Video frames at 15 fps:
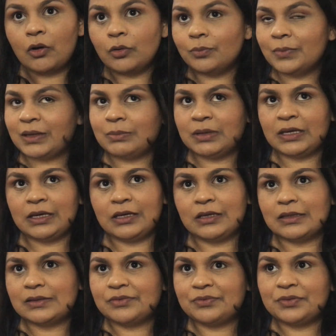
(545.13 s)

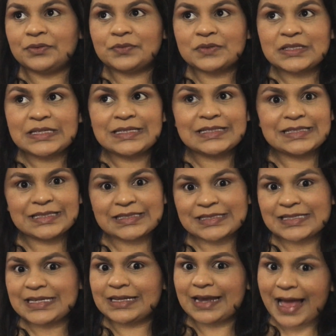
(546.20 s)
maybe
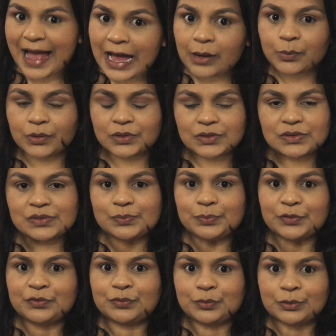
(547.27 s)
15-16 hours
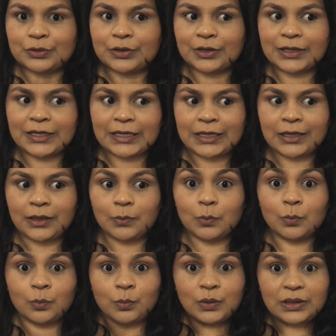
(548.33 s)
before he
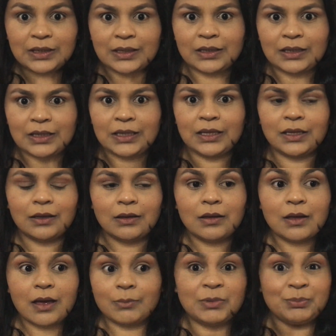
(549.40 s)

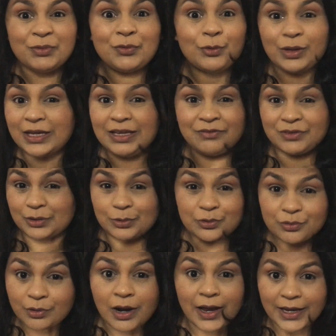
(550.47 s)
even
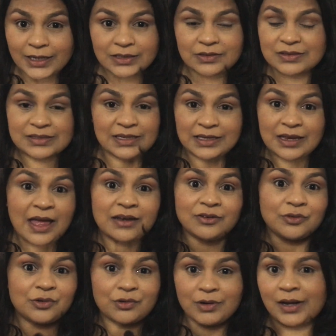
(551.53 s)
cried, because he
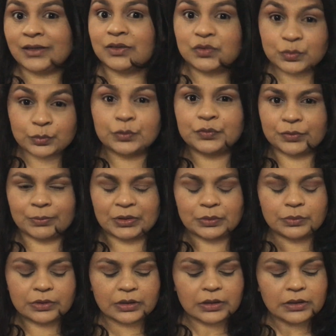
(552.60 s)
hadn't cried at all for
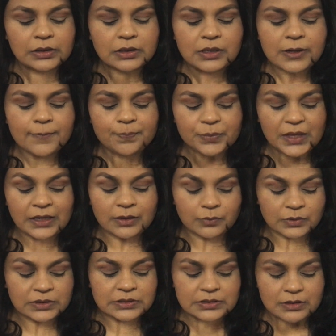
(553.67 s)
milk. And it
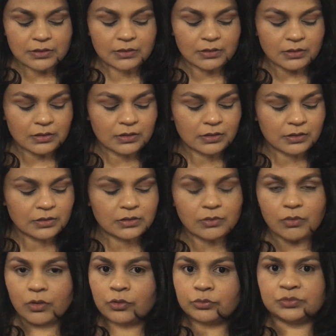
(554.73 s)
was
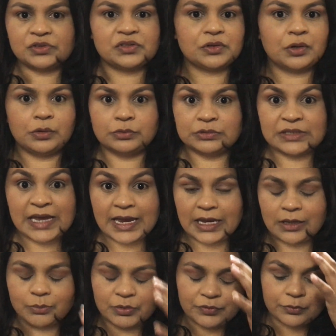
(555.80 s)
almost a whole
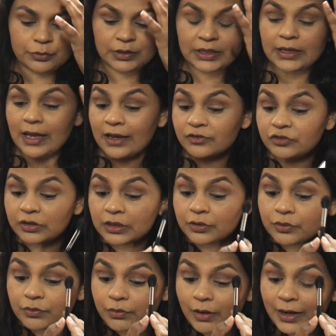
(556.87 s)
day before he actually
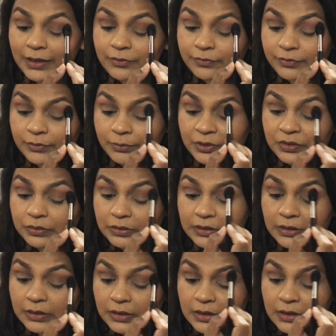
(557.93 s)
cried for milk.